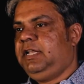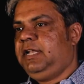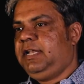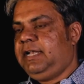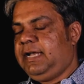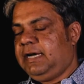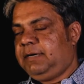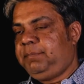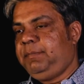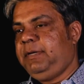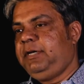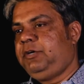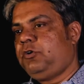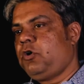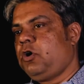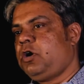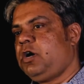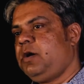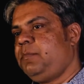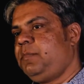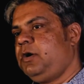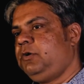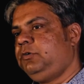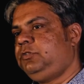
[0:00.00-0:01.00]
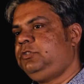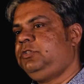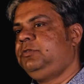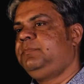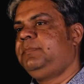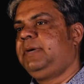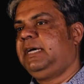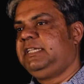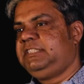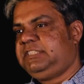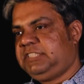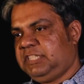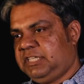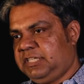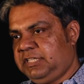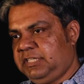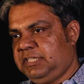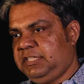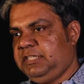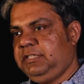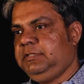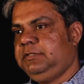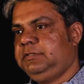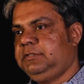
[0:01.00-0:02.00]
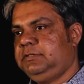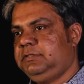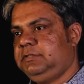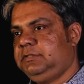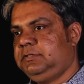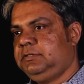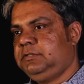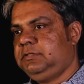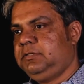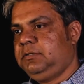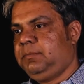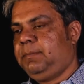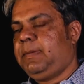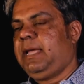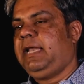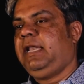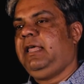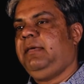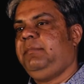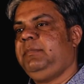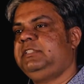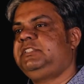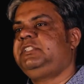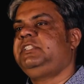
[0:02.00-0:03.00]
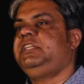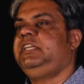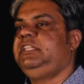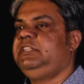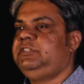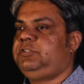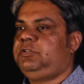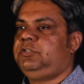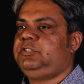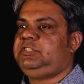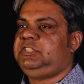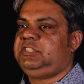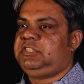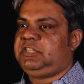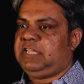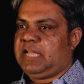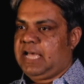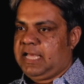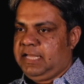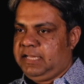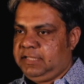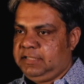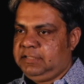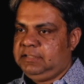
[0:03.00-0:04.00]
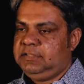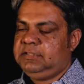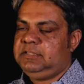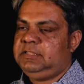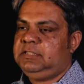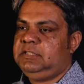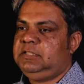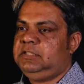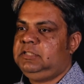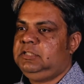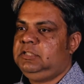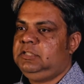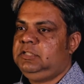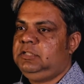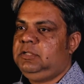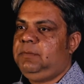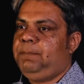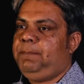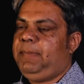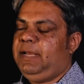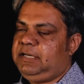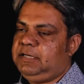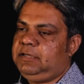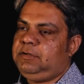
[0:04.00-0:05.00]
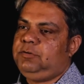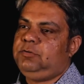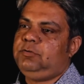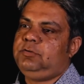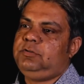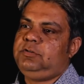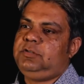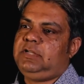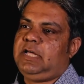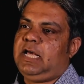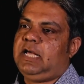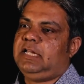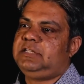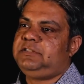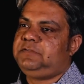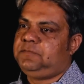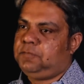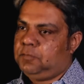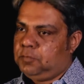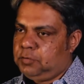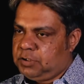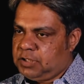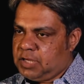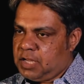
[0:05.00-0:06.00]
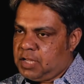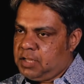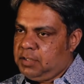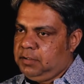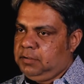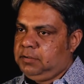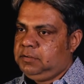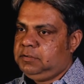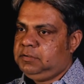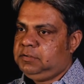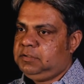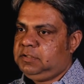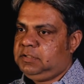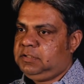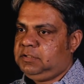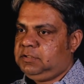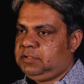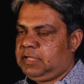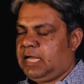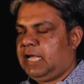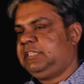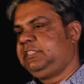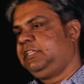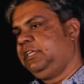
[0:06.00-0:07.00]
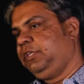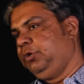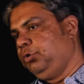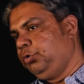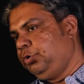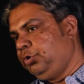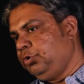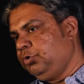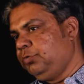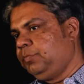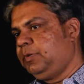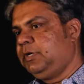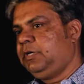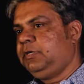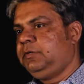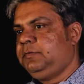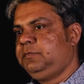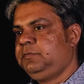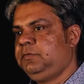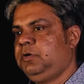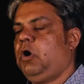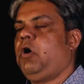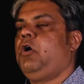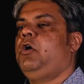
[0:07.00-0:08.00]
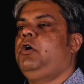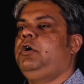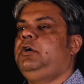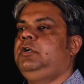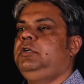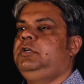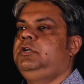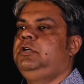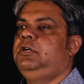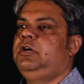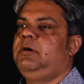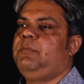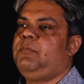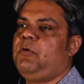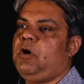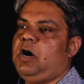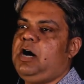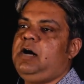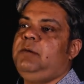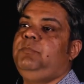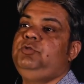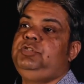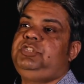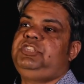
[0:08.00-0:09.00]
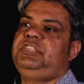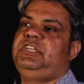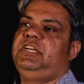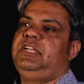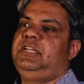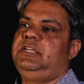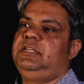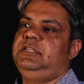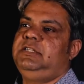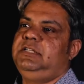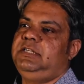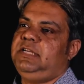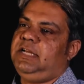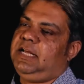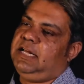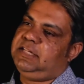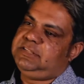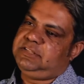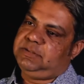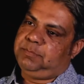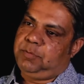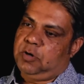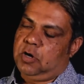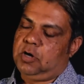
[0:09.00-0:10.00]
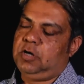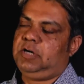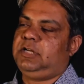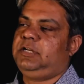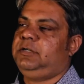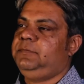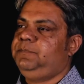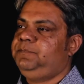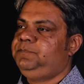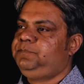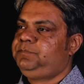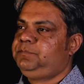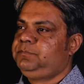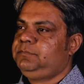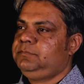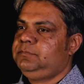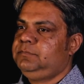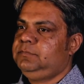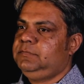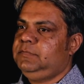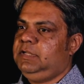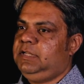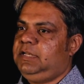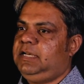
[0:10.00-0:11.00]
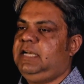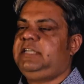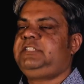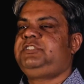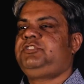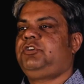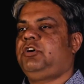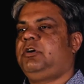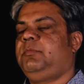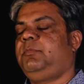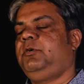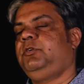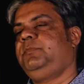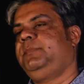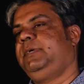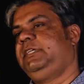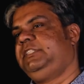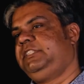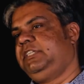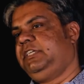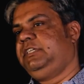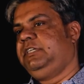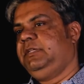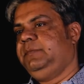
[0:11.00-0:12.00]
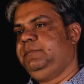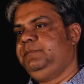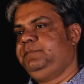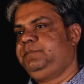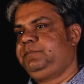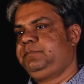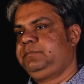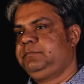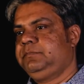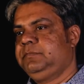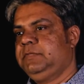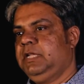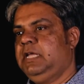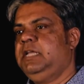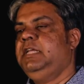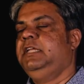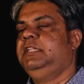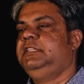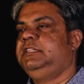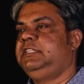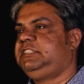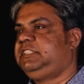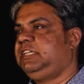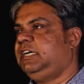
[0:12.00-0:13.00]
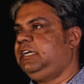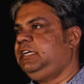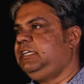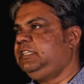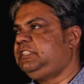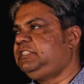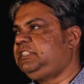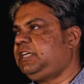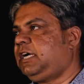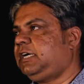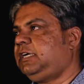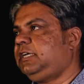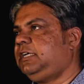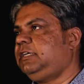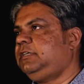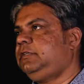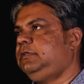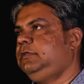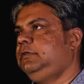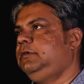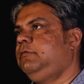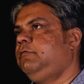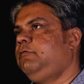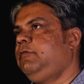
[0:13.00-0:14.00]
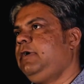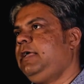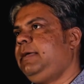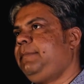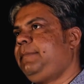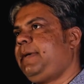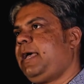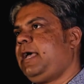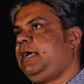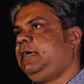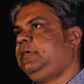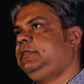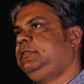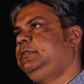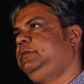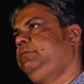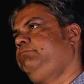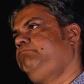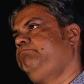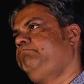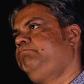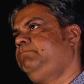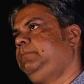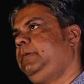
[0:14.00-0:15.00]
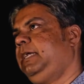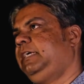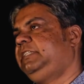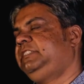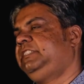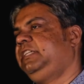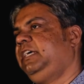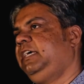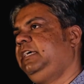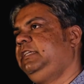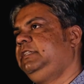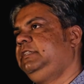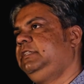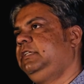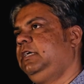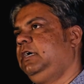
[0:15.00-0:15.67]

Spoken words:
Let me talk about my journey. My name is Indrajit Lahiri, better known as Foodka, as a YouTuber, or Mohamuskil as a blogger. Let's talk about my journey. The journey started way back, let's say in